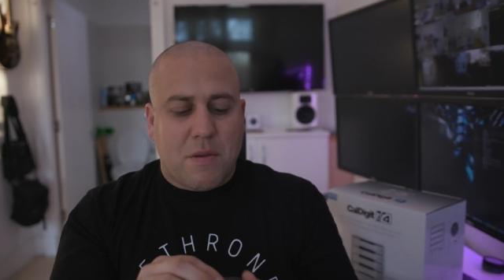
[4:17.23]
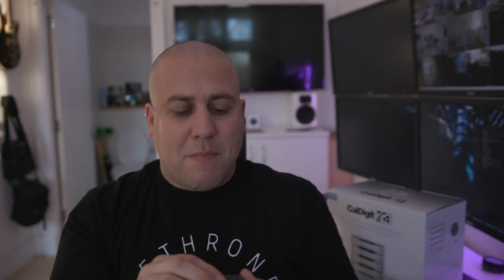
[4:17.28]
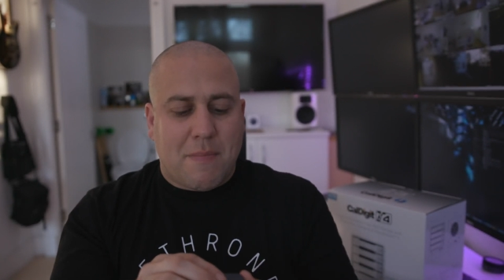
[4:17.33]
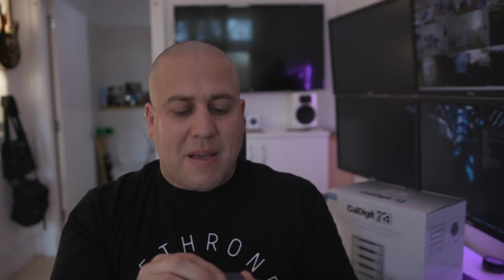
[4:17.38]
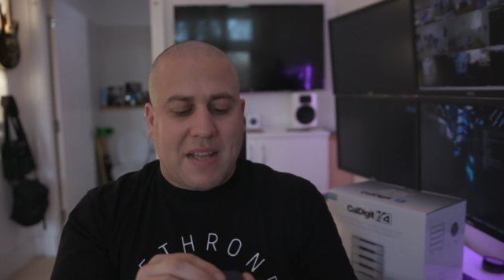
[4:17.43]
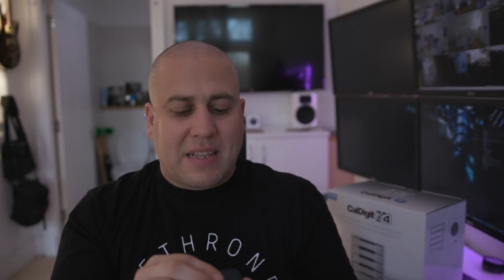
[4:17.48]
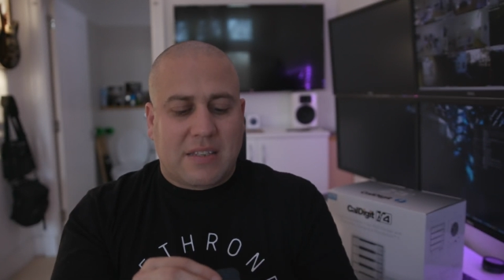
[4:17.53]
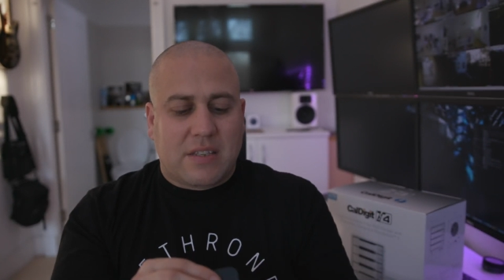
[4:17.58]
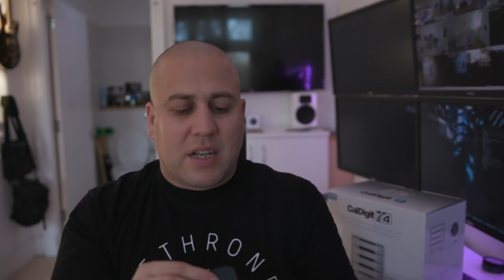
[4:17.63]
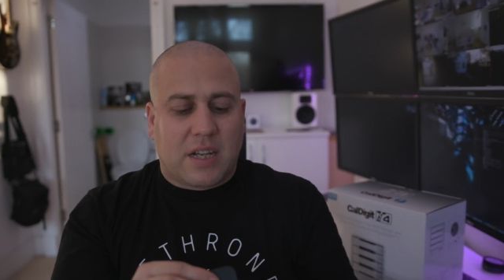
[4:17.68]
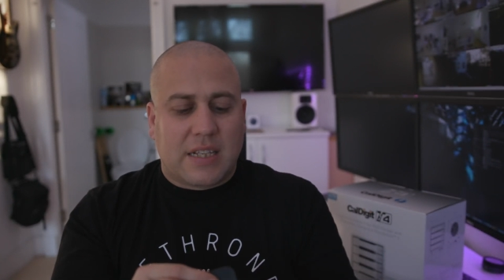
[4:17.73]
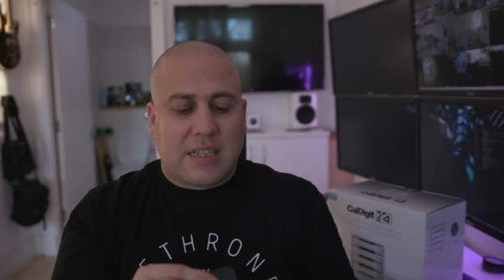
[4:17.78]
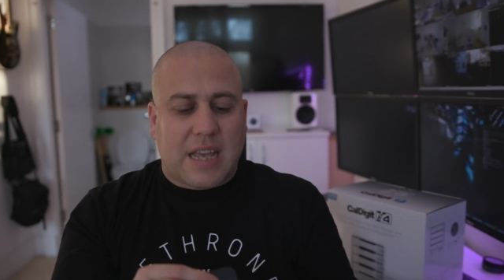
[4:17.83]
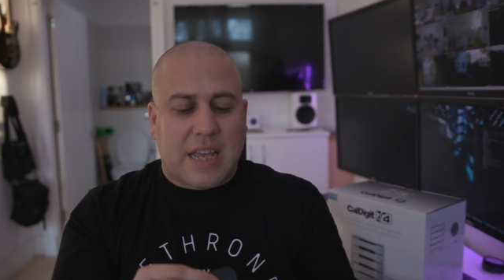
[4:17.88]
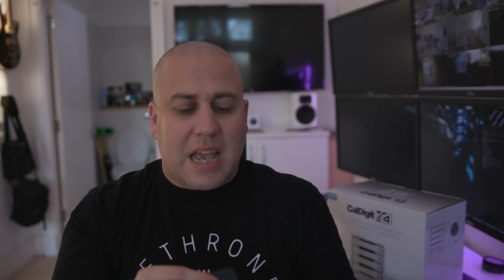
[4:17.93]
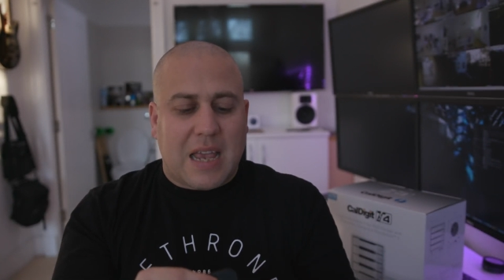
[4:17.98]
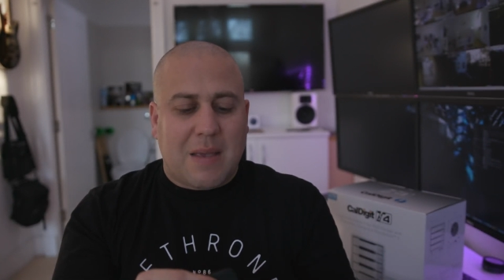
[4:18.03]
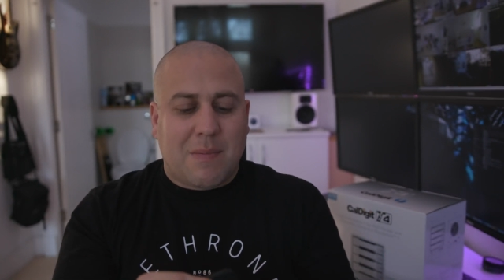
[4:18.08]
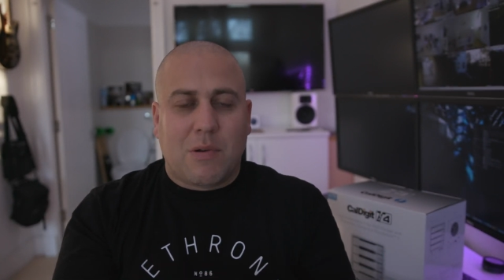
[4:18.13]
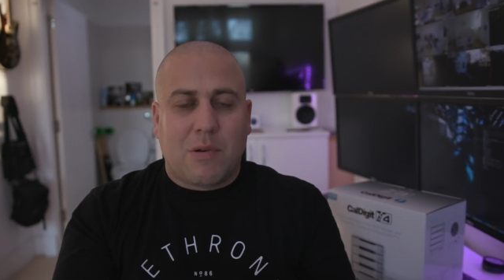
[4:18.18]
bedside
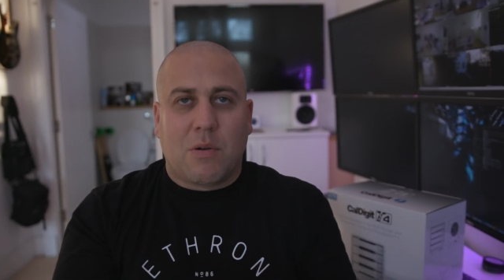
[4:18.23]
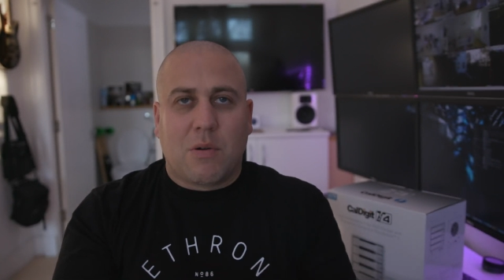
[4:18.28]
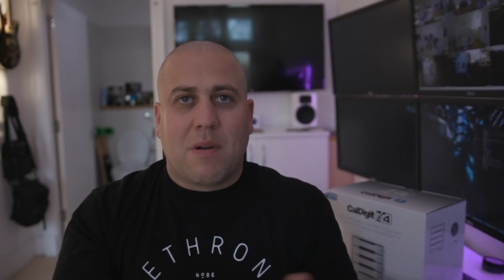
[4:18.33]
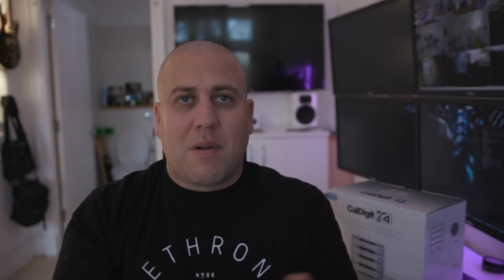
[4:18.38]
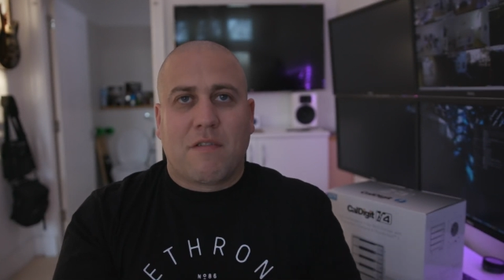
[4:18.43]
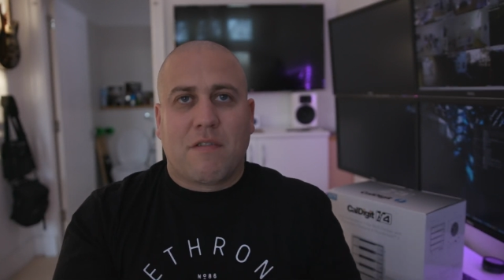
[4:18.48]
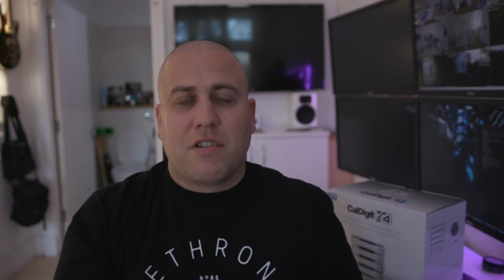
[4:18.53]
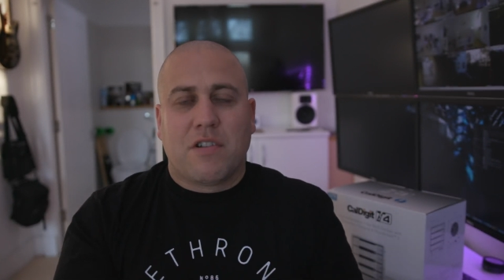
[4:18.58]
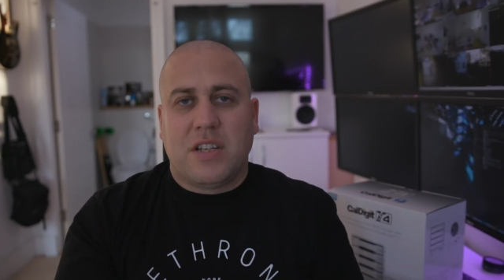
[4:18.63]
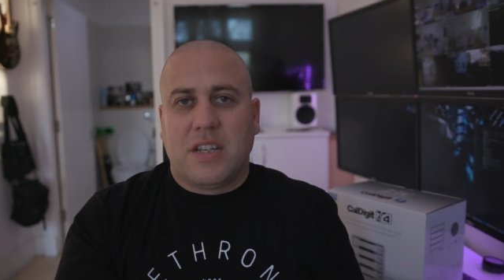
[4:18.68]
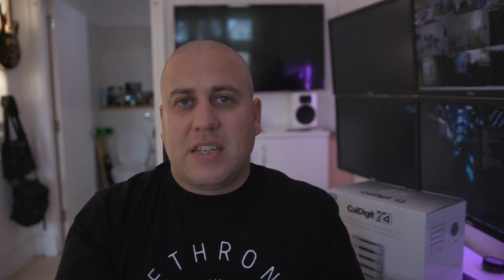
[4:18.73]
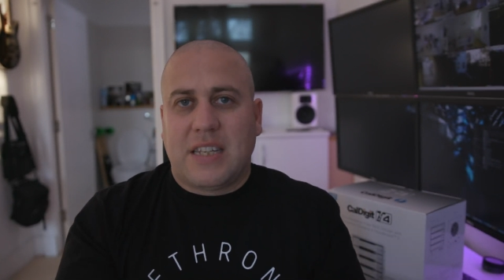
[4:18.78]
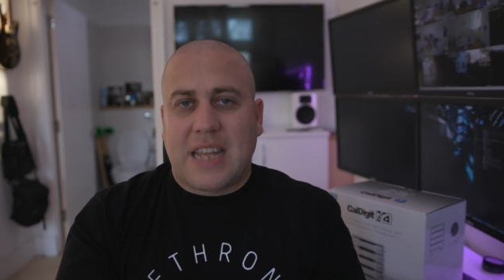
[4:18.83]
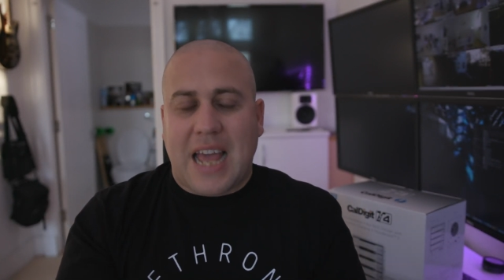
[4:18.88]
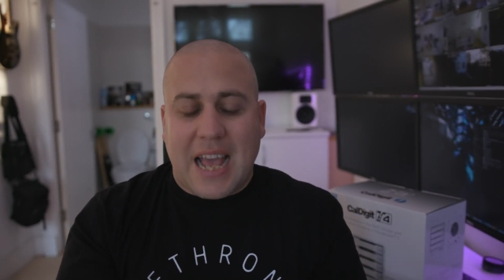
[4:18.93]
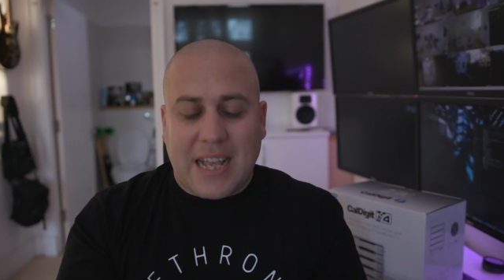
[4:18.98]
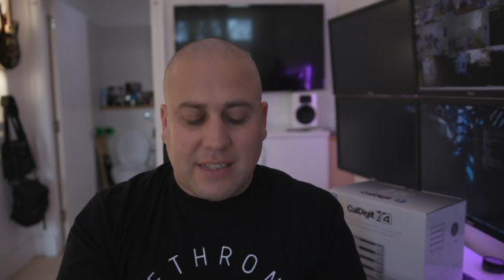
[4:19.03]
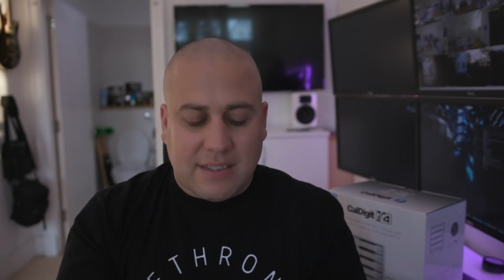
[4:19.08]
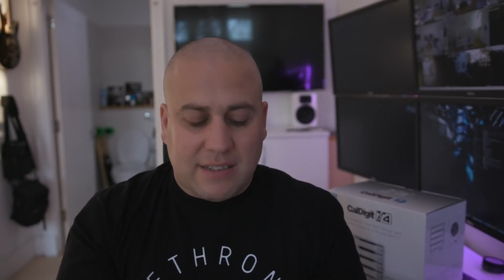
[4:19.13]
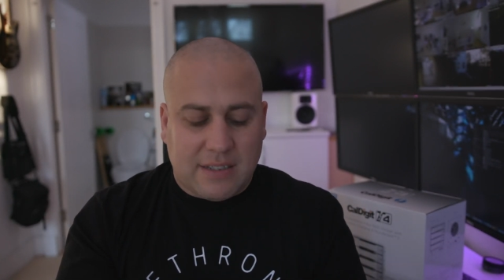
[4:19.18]
table or whether on your
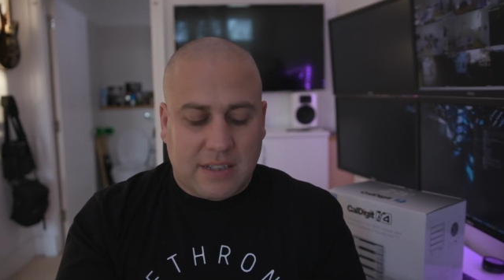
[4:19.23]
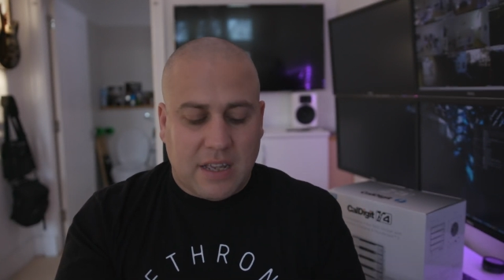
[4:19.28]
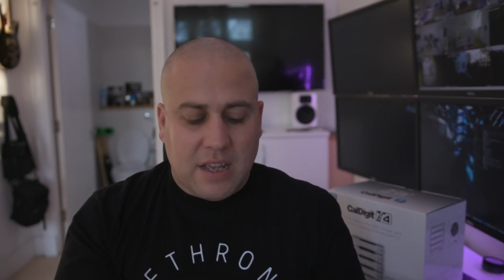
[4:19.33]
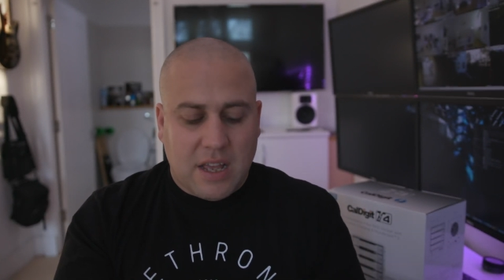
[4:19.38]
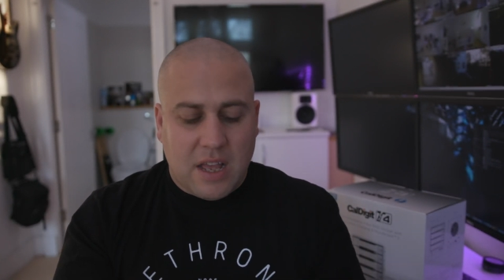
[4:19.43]
desk.